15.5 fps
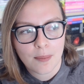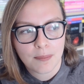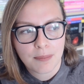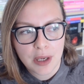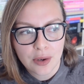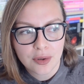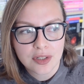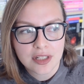
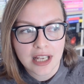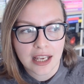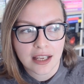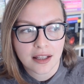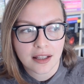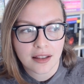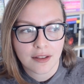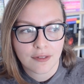beyond
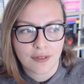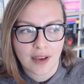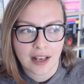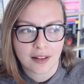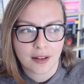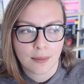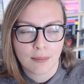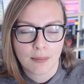like the
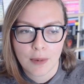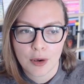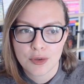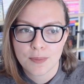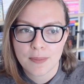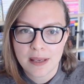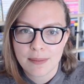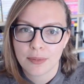fact that
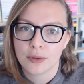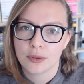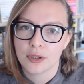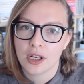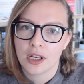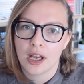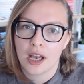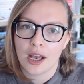most people
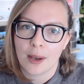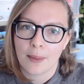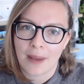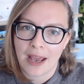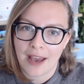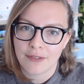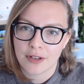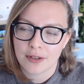
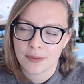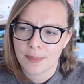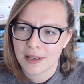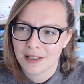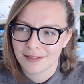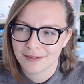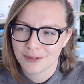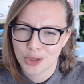haven't
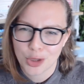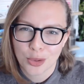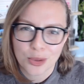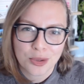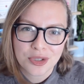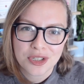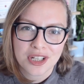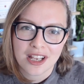been
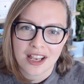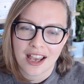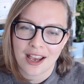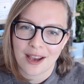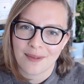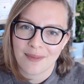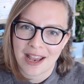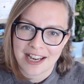taught
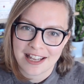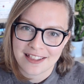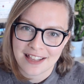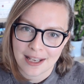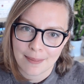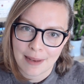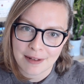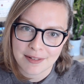
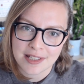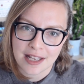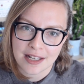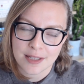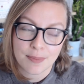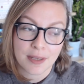anything about scent,